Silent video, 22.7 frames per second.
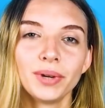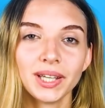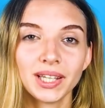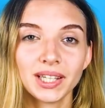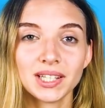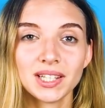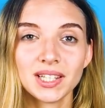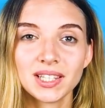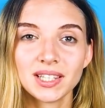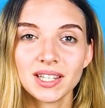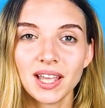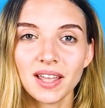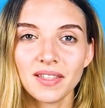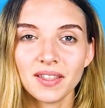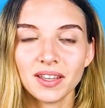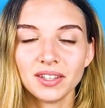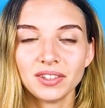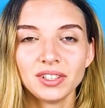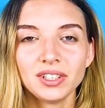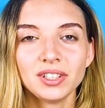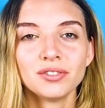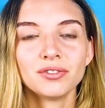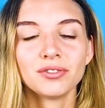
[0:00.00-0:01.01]
I can say
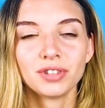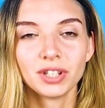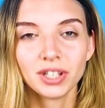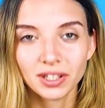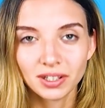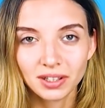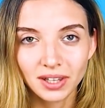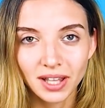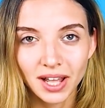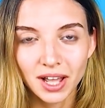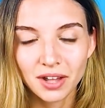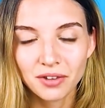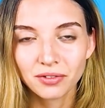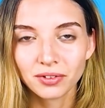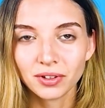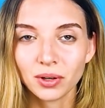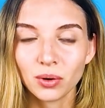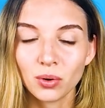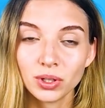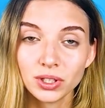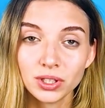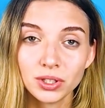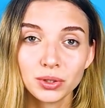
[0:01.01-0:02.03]
that in real life,
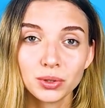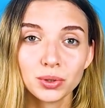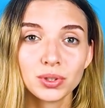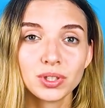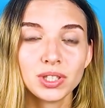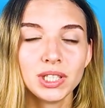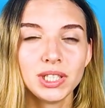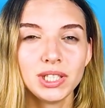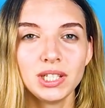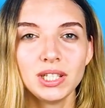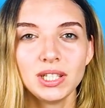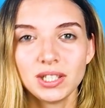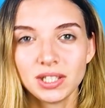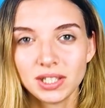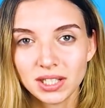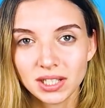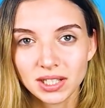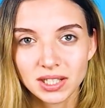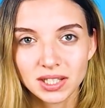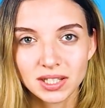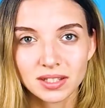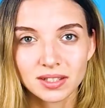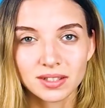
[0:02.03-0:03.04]
according to
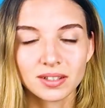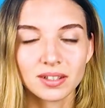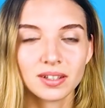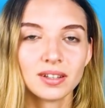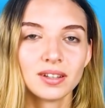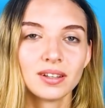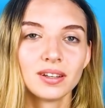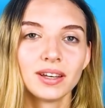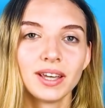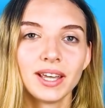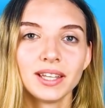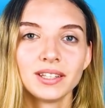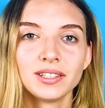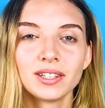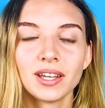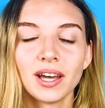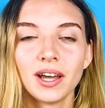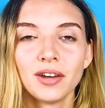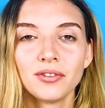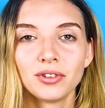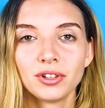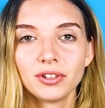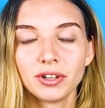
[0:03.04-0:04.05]
statistics, and
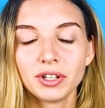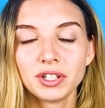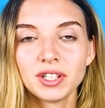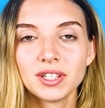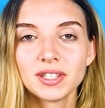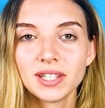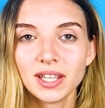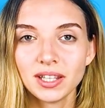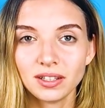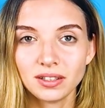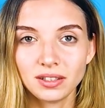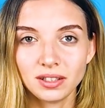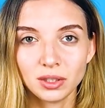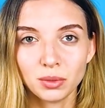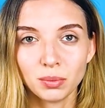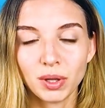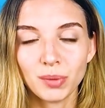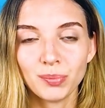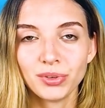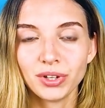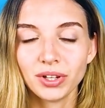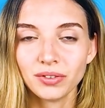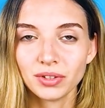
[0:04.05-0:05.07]
I've already said it in
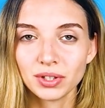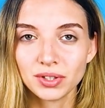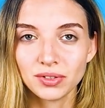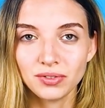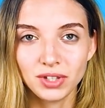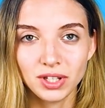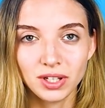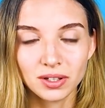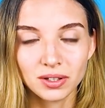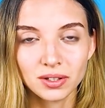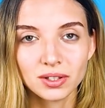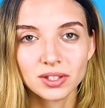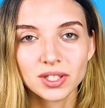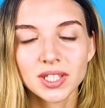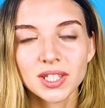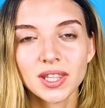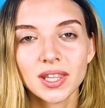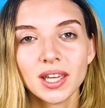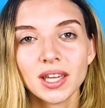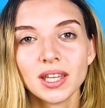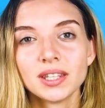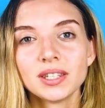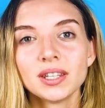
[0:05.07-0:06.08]
my previous videos,
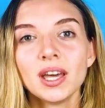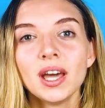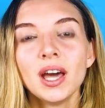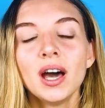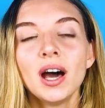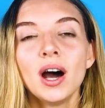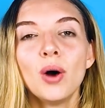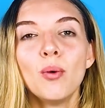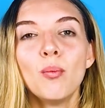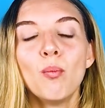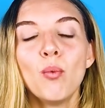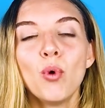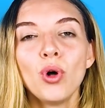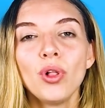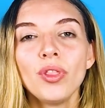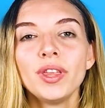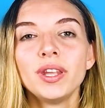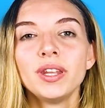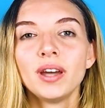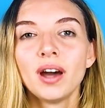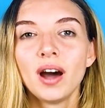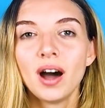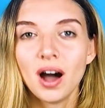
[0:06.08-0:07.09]
that more
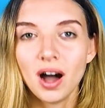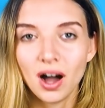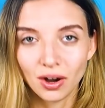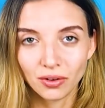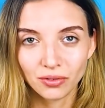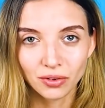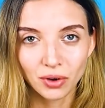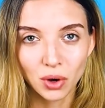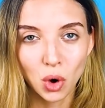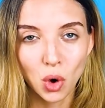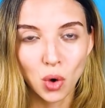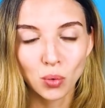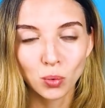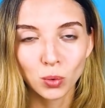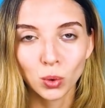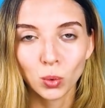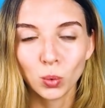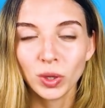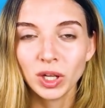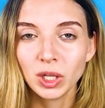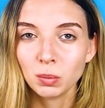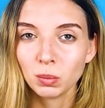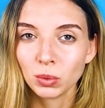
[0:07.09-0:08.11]
than a half of
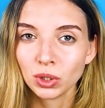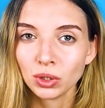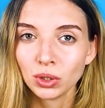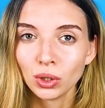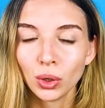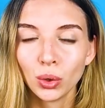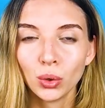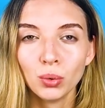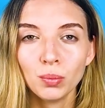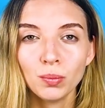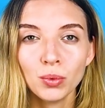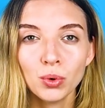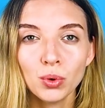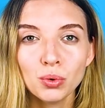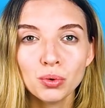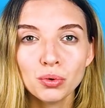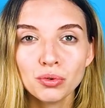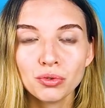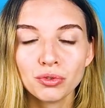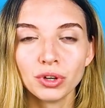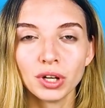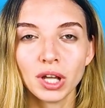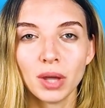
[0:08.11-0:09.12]
women who
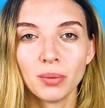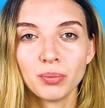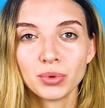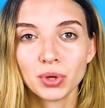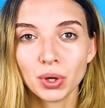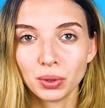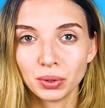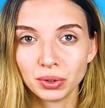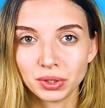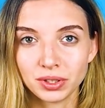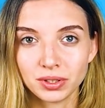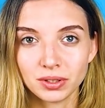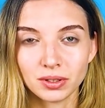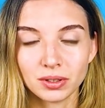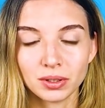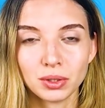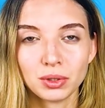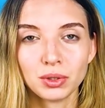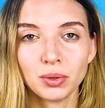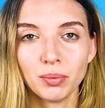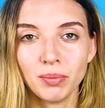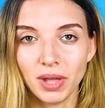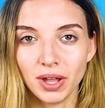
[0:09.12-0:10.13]
move abroad
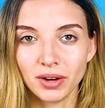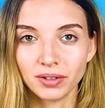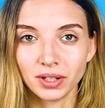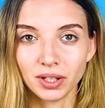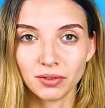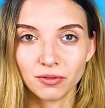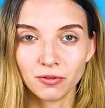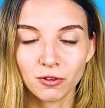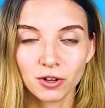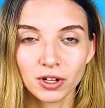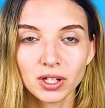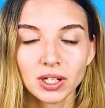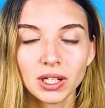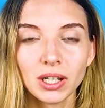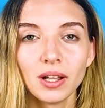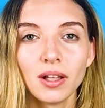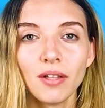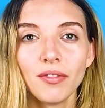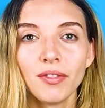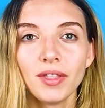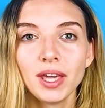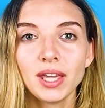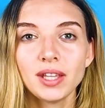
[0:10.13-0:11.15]
to marry a
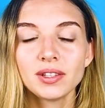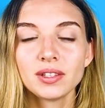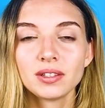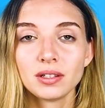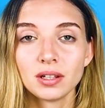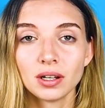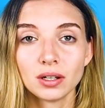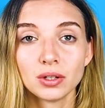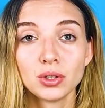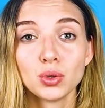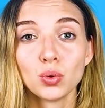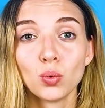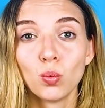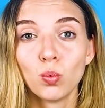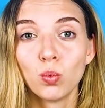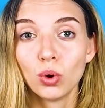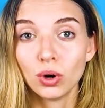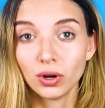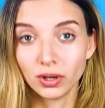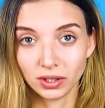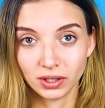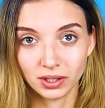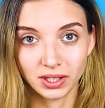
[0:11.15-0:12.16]
foreigner, they start to
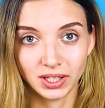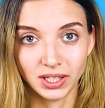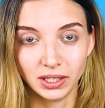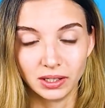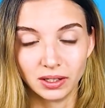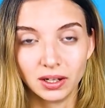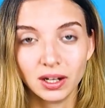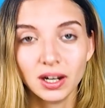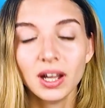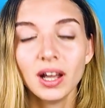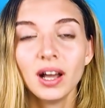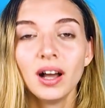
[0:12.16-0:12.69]
work here.